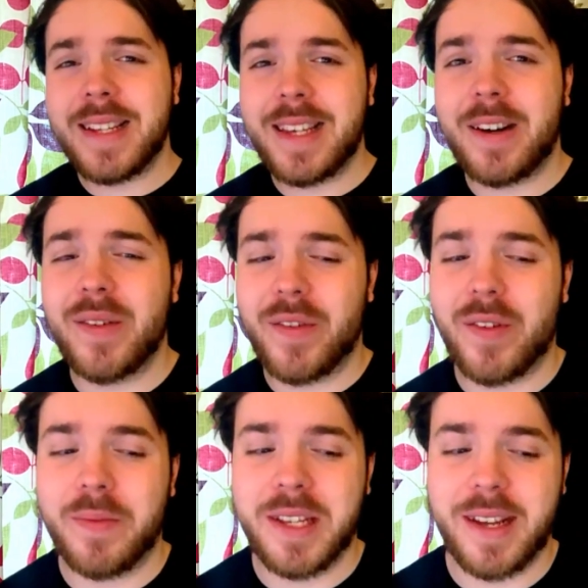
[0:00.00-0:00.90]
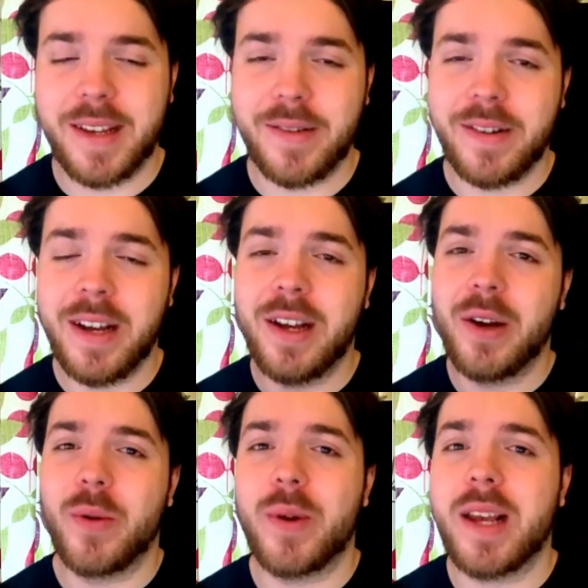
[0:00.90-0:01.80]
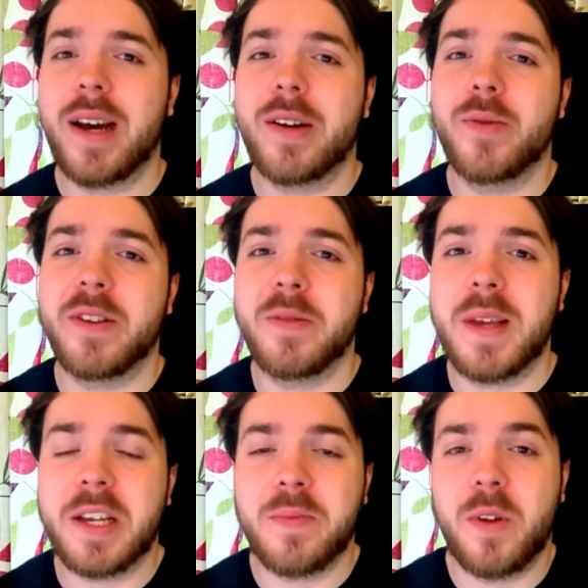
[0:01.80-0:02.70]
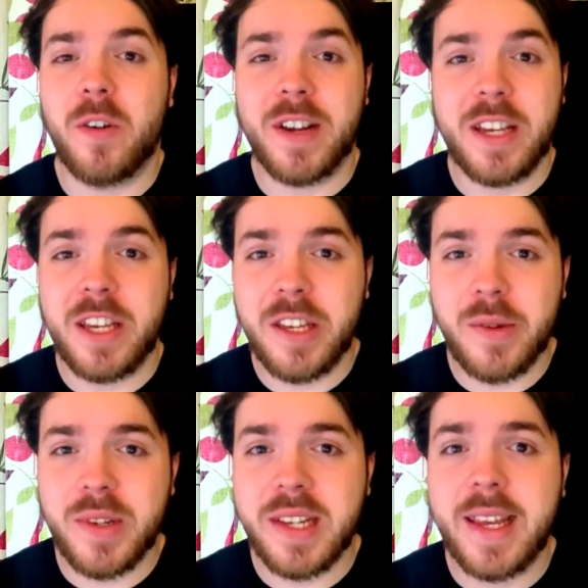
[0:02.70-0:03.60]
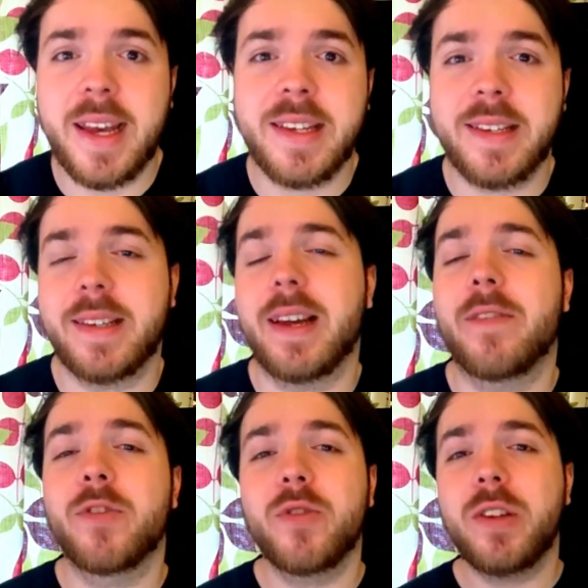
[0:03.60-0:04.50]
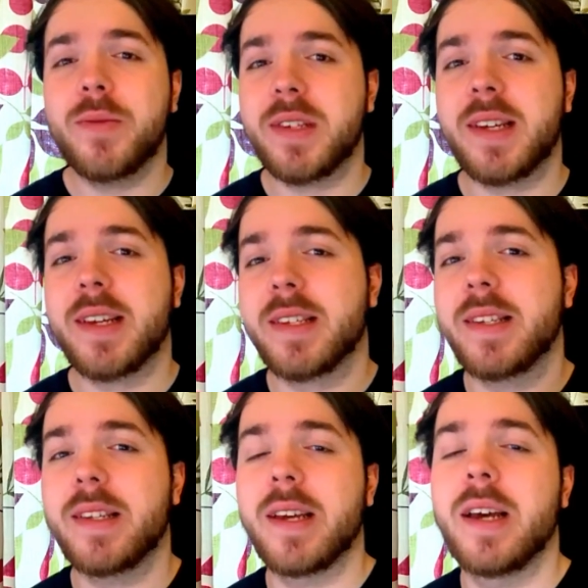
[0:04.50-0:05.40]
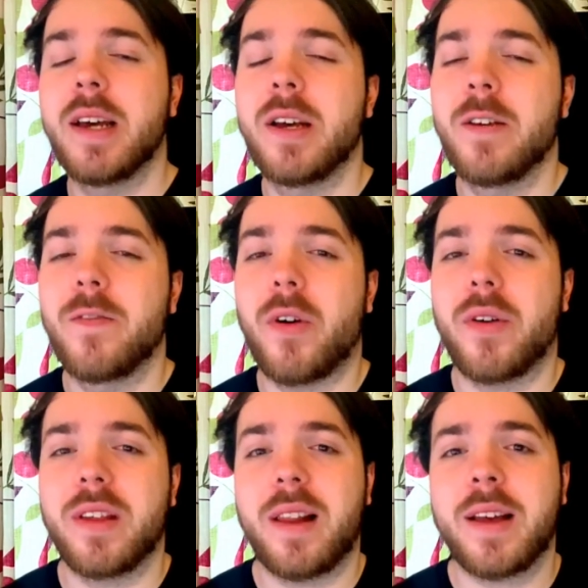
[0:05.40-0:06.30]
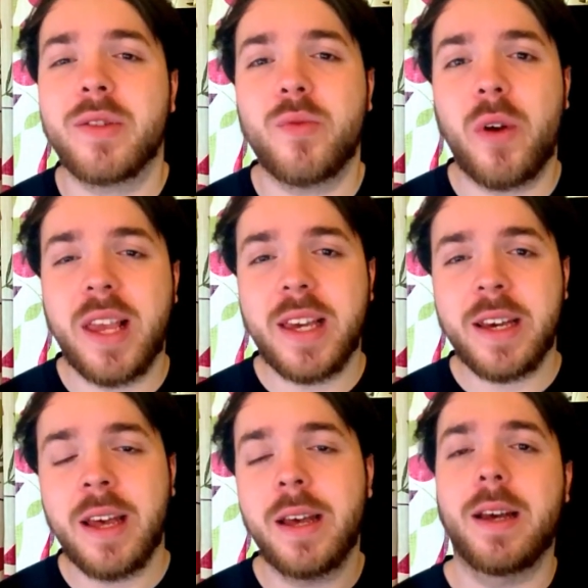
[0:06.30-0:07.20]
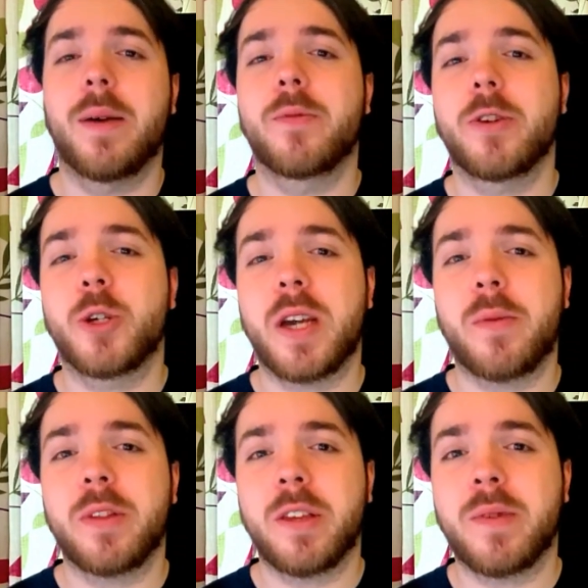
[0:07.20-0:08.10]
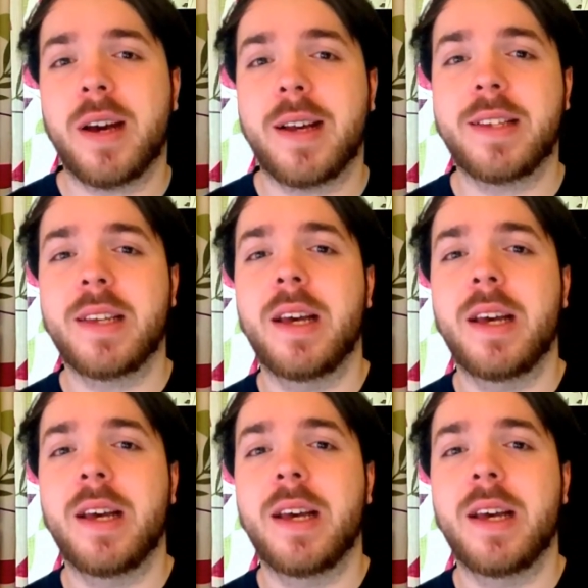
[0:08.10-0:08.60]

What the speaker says: tell from the title, we are going to be exploring user testing. I've done user testing for the last week. I'm going to share with you guys